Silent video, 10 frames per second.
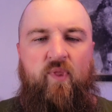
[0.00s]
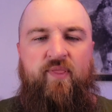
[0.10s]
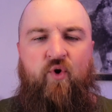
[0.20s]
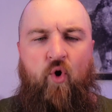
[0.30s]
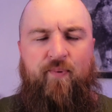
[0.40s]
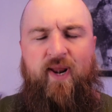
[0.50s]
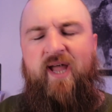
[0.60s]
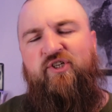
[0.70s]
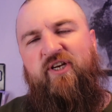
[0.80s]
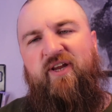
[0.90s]
the corporate
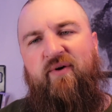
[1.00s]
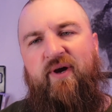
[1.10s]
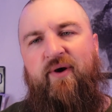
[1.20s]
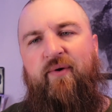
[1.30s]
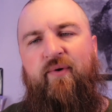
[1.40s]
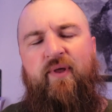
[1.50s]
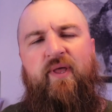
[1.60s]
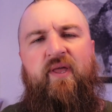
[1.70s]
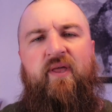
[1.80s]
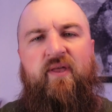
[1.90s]
action hero,
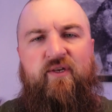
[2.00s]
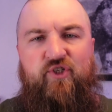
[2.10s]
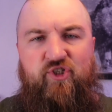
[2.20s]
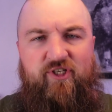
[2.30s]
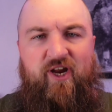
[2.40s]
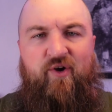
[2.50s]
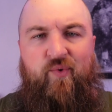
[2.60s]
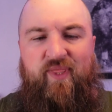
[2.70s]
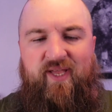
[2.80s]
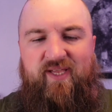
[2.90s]
shared
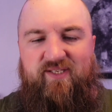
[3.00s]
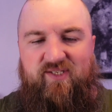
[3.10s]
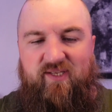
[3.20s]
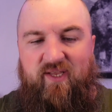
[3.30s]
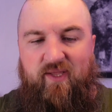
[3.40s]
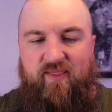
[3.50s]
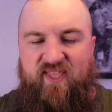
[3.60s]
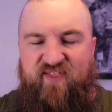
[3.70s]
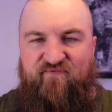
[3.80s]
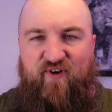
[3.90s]
with us that
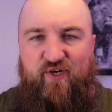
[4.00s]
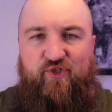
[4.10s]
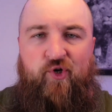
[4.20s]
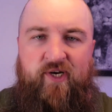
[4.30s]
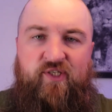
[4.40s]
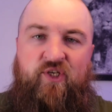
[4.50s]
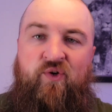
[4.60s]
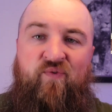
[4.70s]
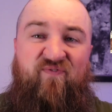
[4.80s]
the first trick to